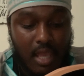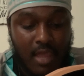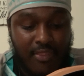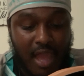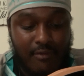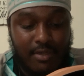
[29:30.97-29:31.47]

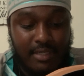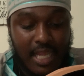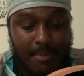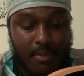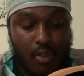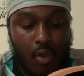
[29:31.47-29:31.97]
and thy
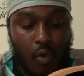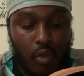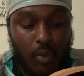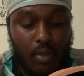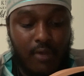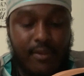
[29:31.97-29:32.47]
Redeemer, the
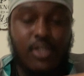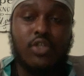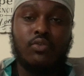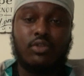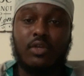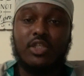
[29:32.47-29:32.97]
Holy One of
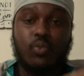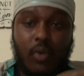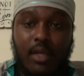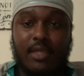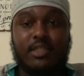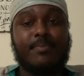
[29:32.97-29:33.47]
Israel. So he's
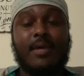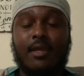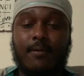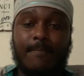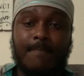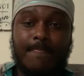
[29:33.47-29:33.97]
with us, man.